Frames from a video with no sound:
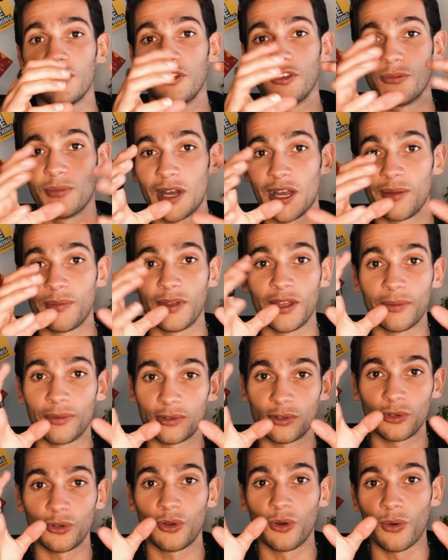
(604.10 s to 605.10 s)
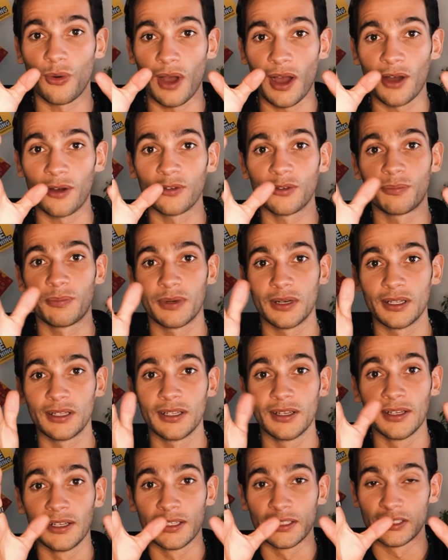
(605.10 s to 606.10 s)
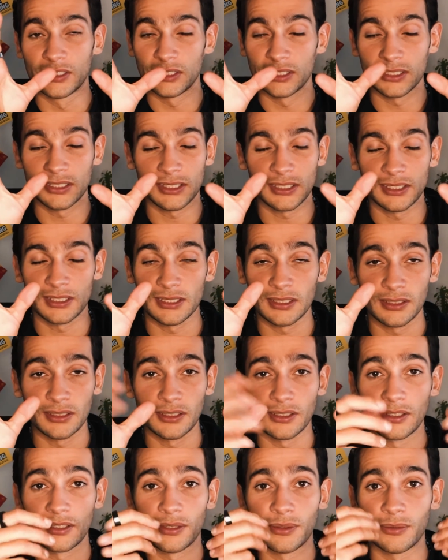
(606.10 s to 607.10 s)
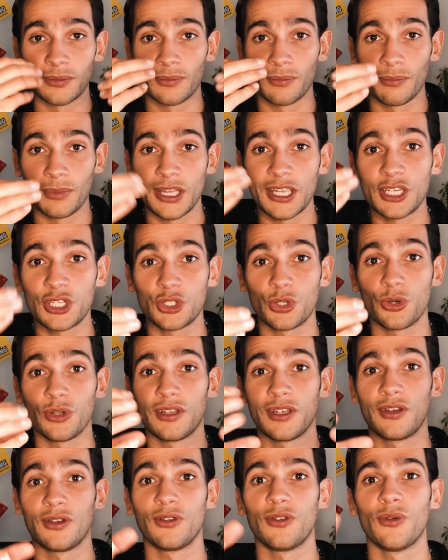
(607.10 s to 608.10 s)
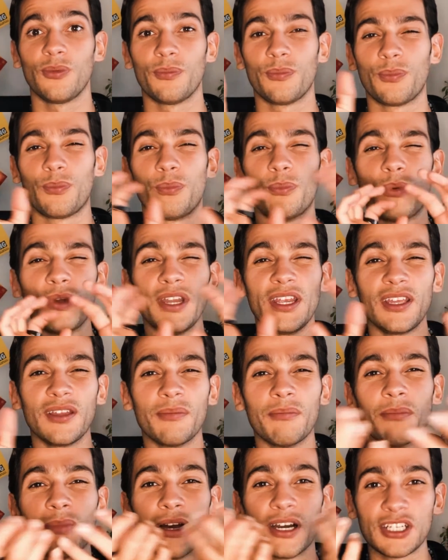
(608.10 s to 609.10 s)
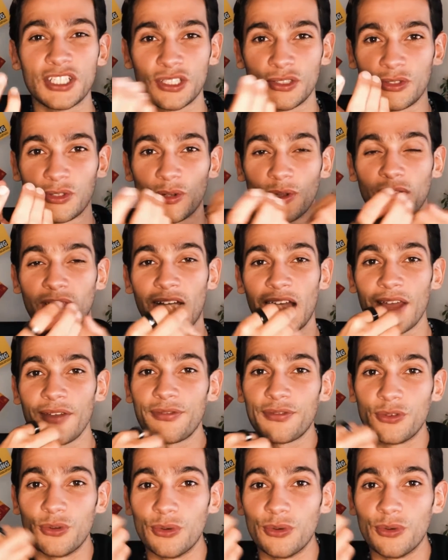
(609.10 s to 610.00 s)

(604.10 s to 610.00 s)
You might be able to go out, but just make sure that you don't bring much into your life.